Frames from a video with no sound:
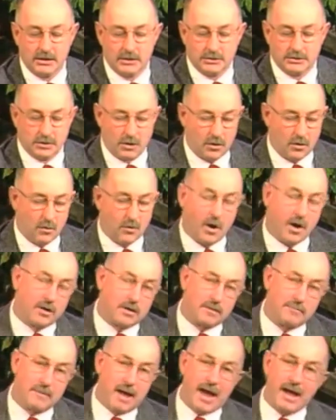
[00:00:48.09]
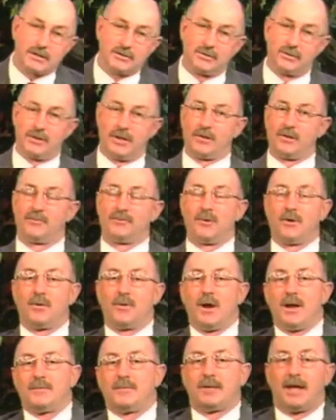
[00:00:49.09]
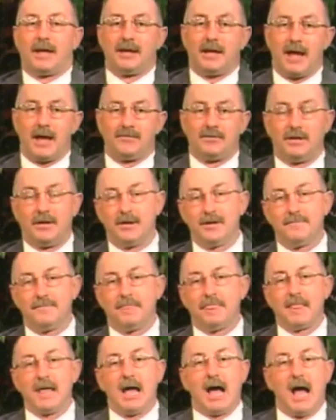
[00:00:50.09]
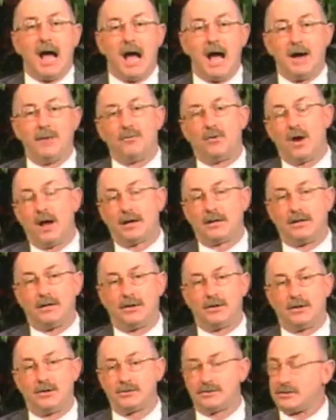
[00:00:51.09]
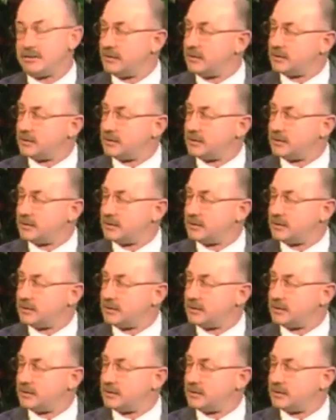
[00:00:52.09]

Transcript: So welcome back to another program. Glad to have you here. I'm Rocky Hulson.